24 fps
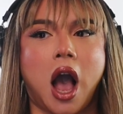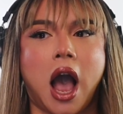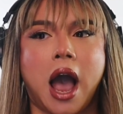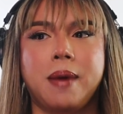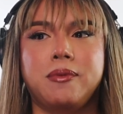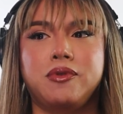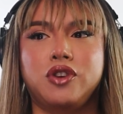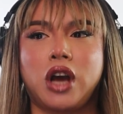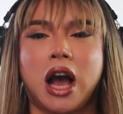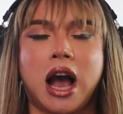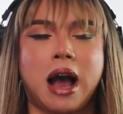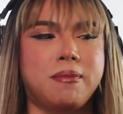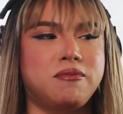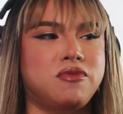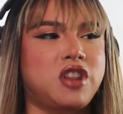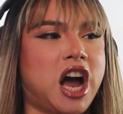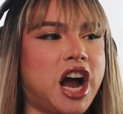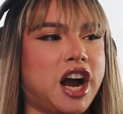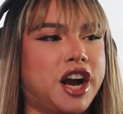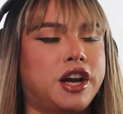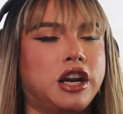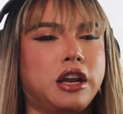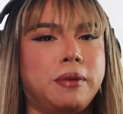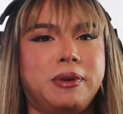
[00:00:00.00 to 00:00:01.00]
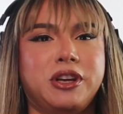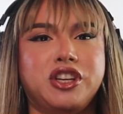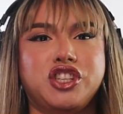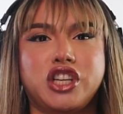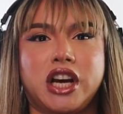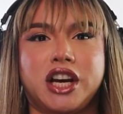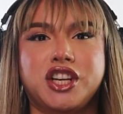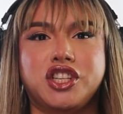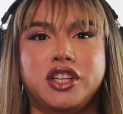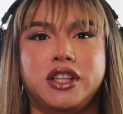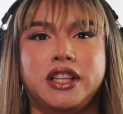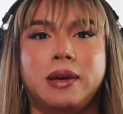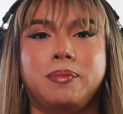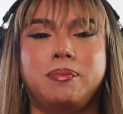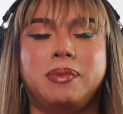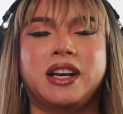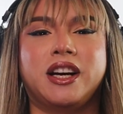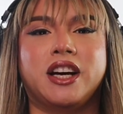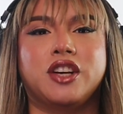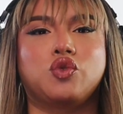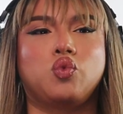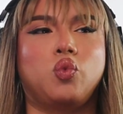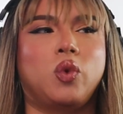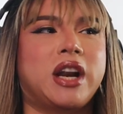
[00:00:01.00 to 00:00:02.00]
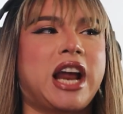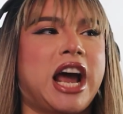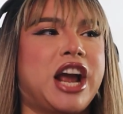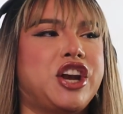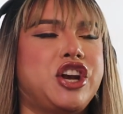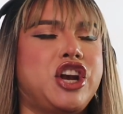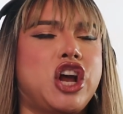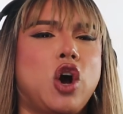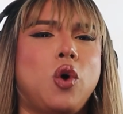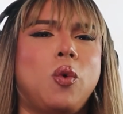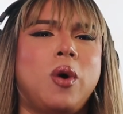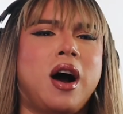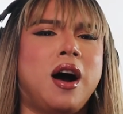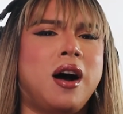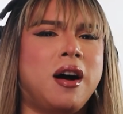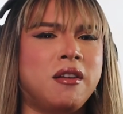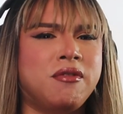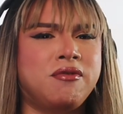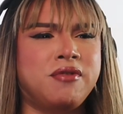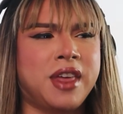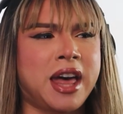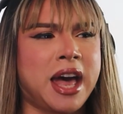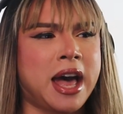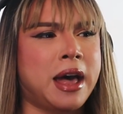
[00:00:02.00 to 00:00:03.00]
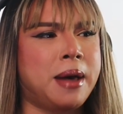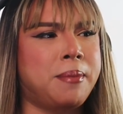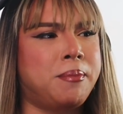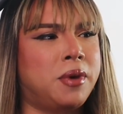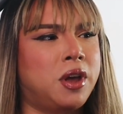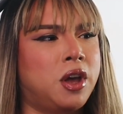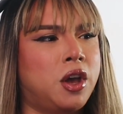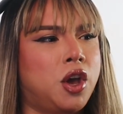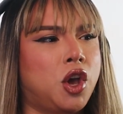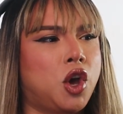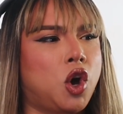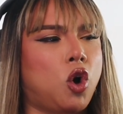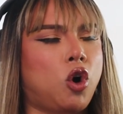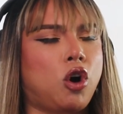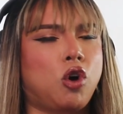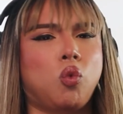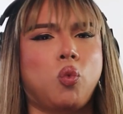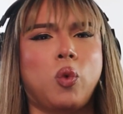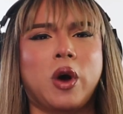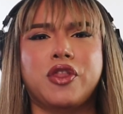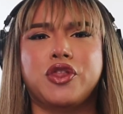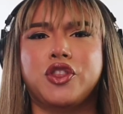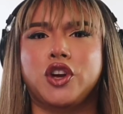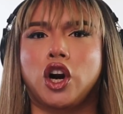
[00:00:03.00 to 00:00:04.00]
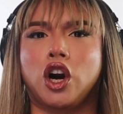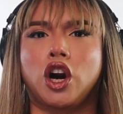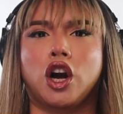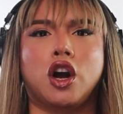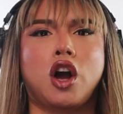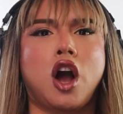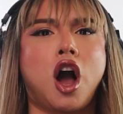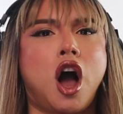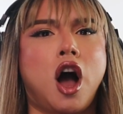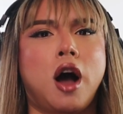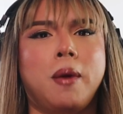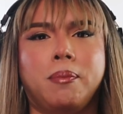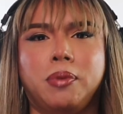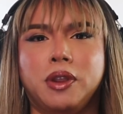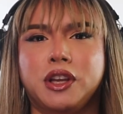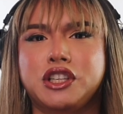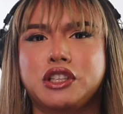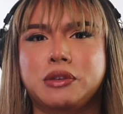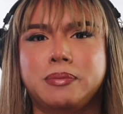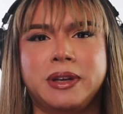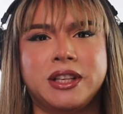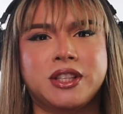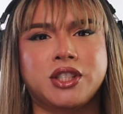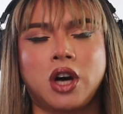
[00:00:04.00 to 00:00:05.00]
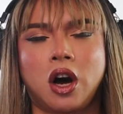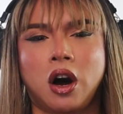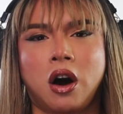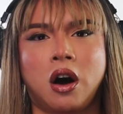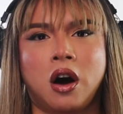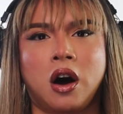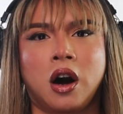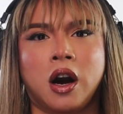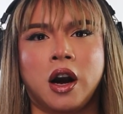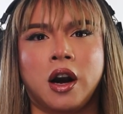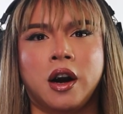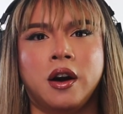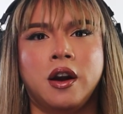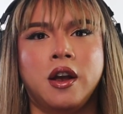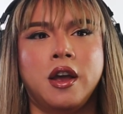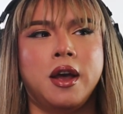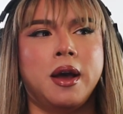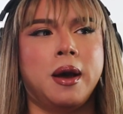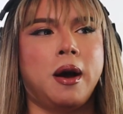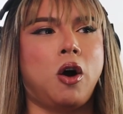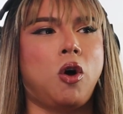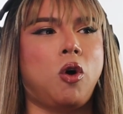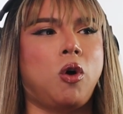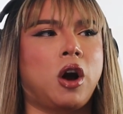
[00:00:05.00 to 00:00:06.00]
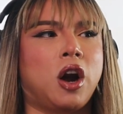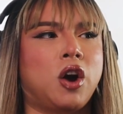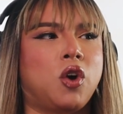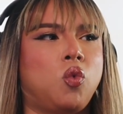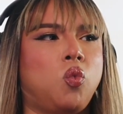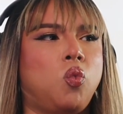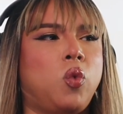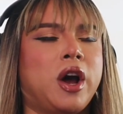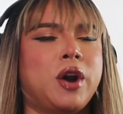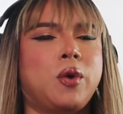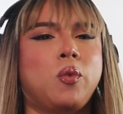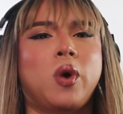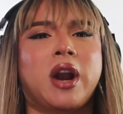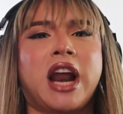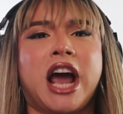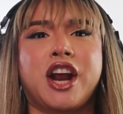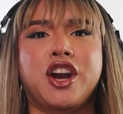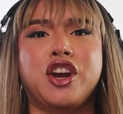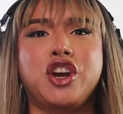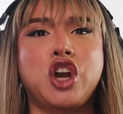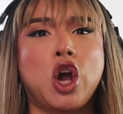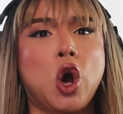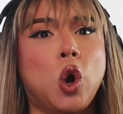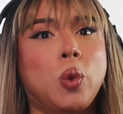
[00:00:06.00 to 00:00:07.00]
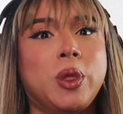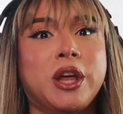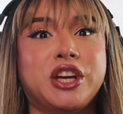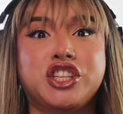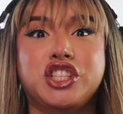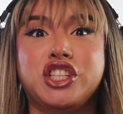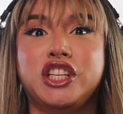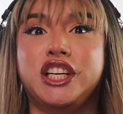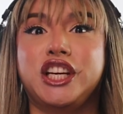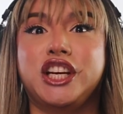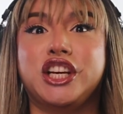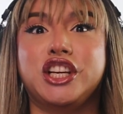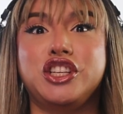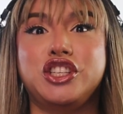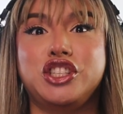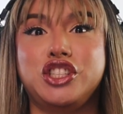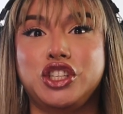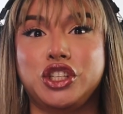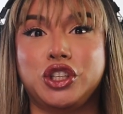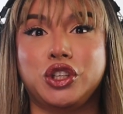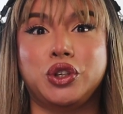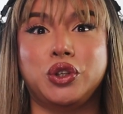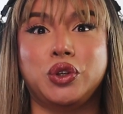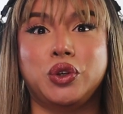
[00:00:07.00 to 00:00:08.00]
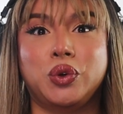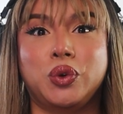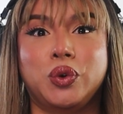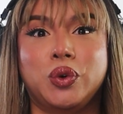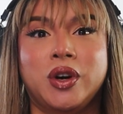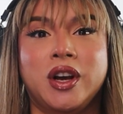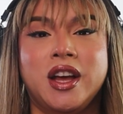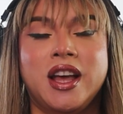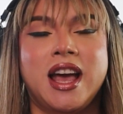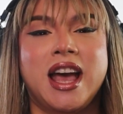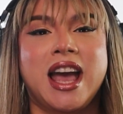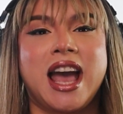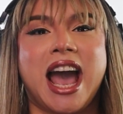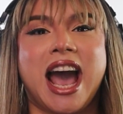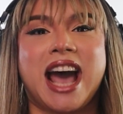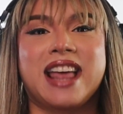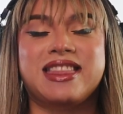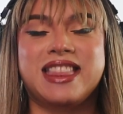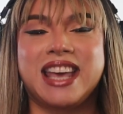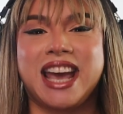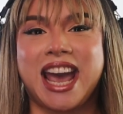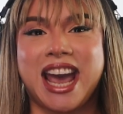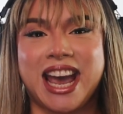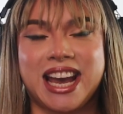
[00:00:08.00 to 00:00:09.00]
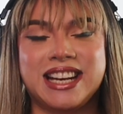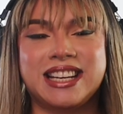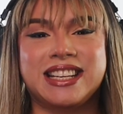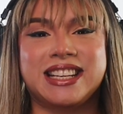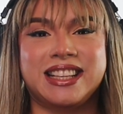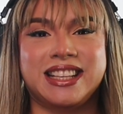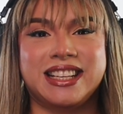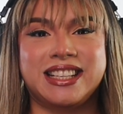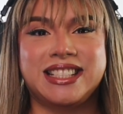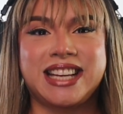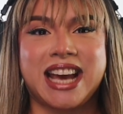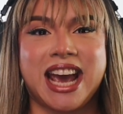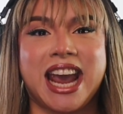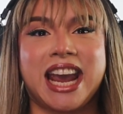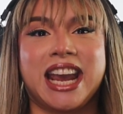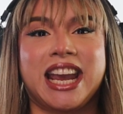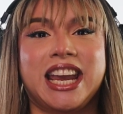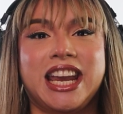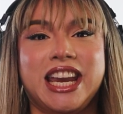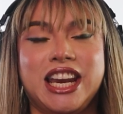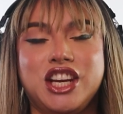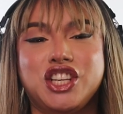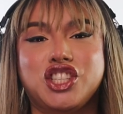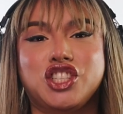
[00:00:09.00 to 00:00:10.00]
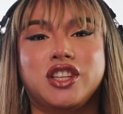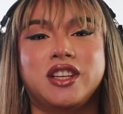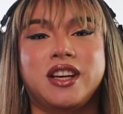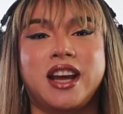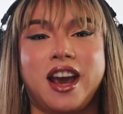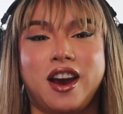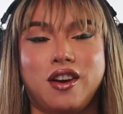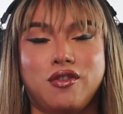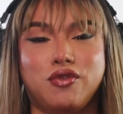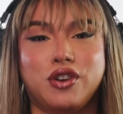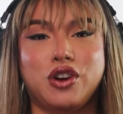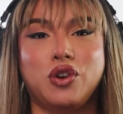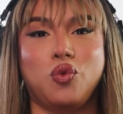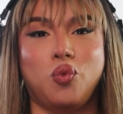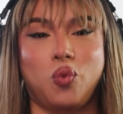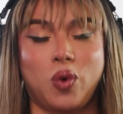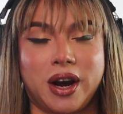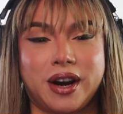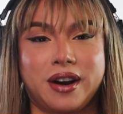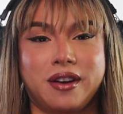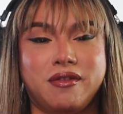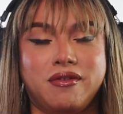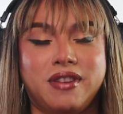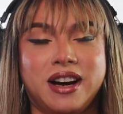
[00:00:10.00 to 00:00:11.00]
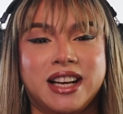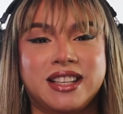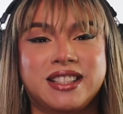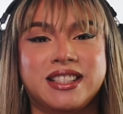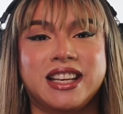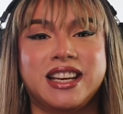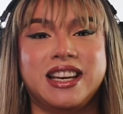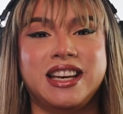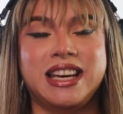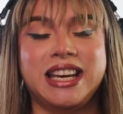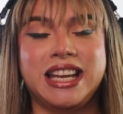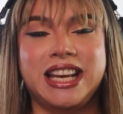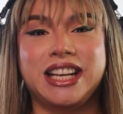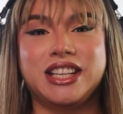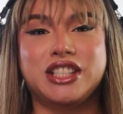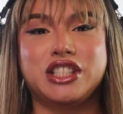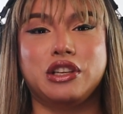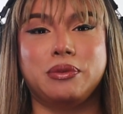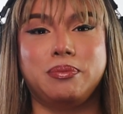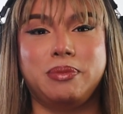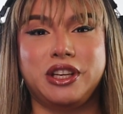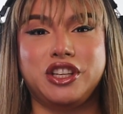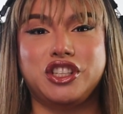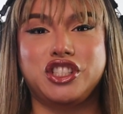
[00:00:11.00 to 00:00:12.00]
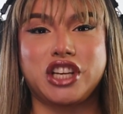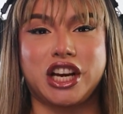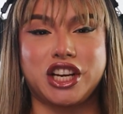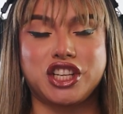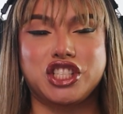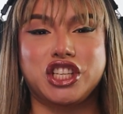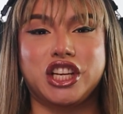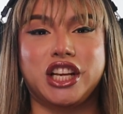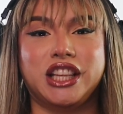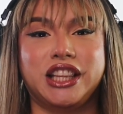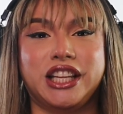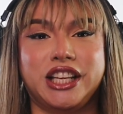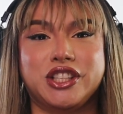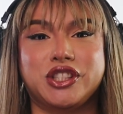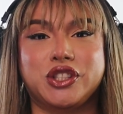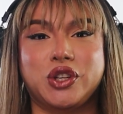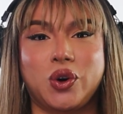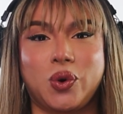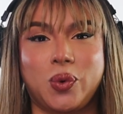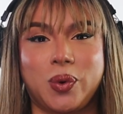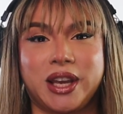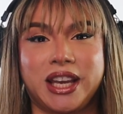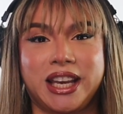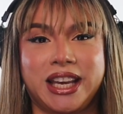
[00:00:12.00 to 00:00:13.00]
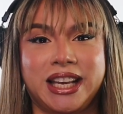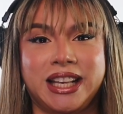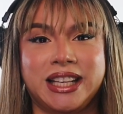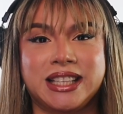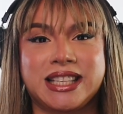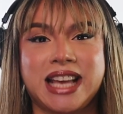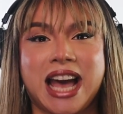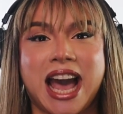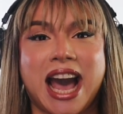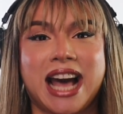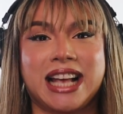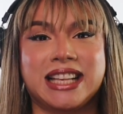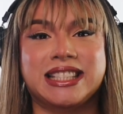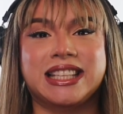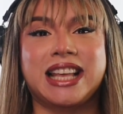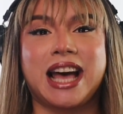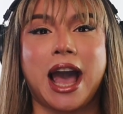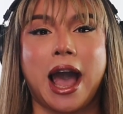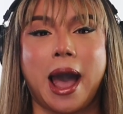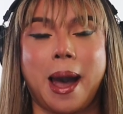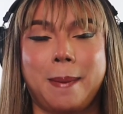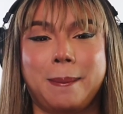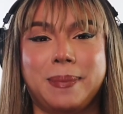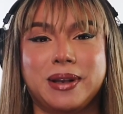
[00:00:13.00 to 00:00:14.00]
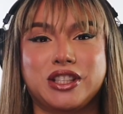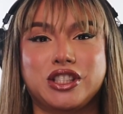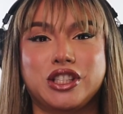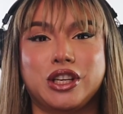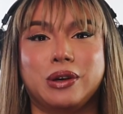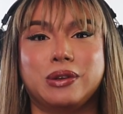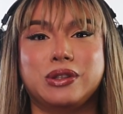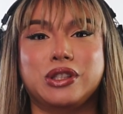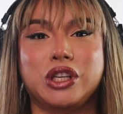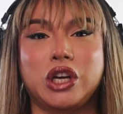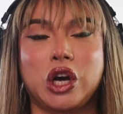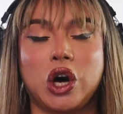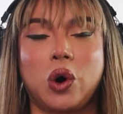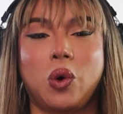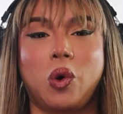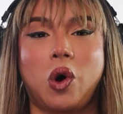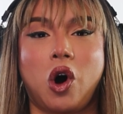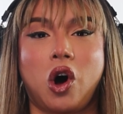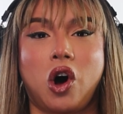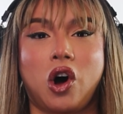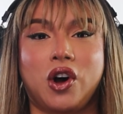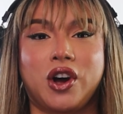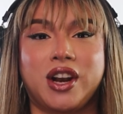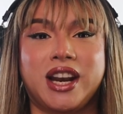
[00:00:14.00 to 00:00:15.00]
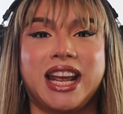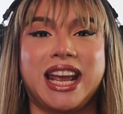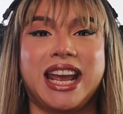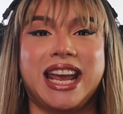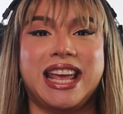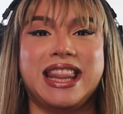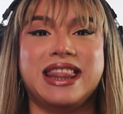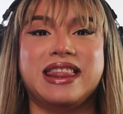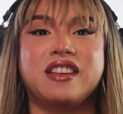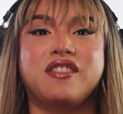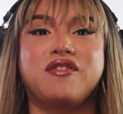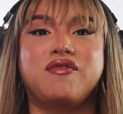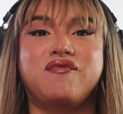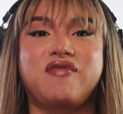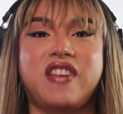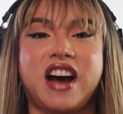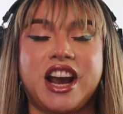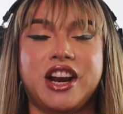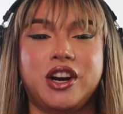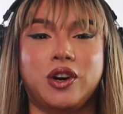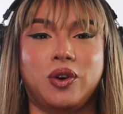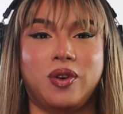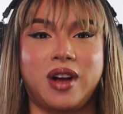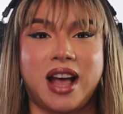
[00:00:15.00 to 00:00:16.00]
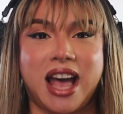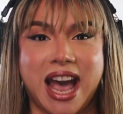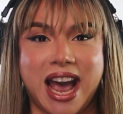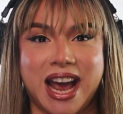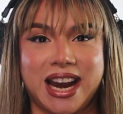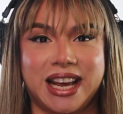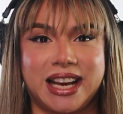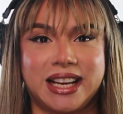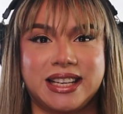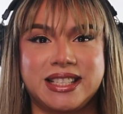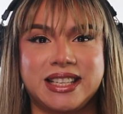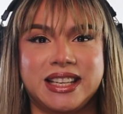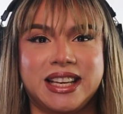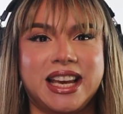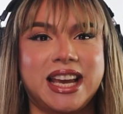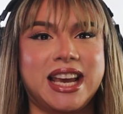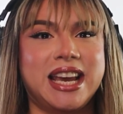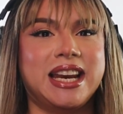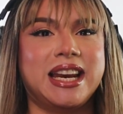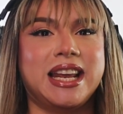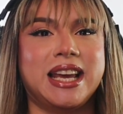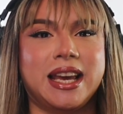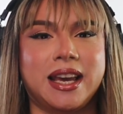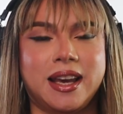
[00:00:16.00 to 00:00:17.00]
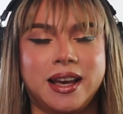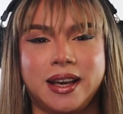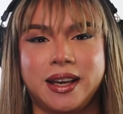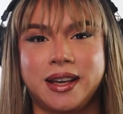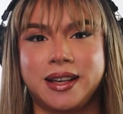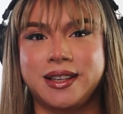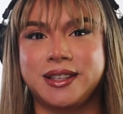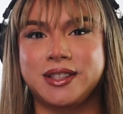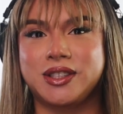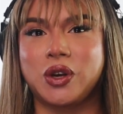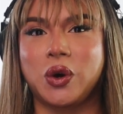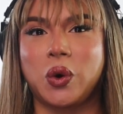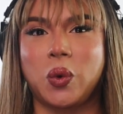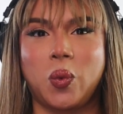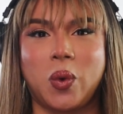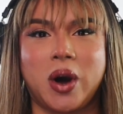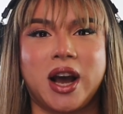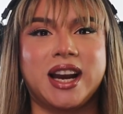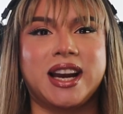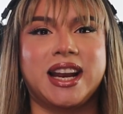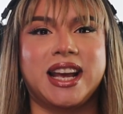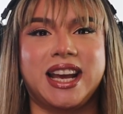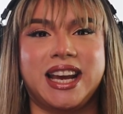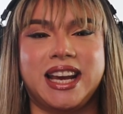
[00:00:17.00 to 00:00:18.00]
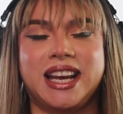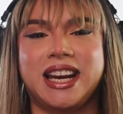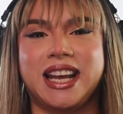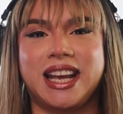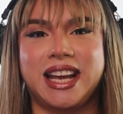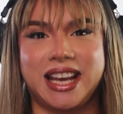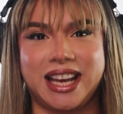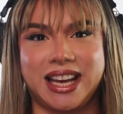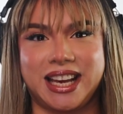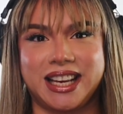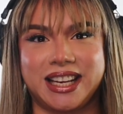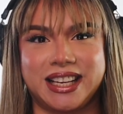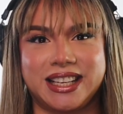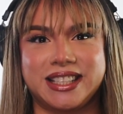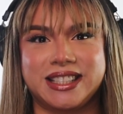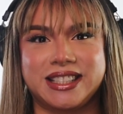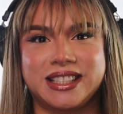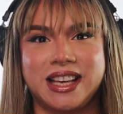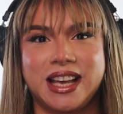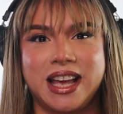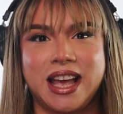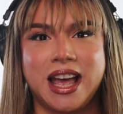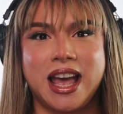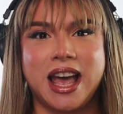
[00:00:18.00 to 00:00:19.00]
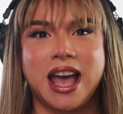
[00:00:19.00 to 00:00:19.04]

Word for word: I'm not going to be judging them because what I know of them, or what their accomplishments are, or what I know that she can do. At the end of the day, each and every one of us need to be judging these queens as the episodes go on in the final edit. It is what it is.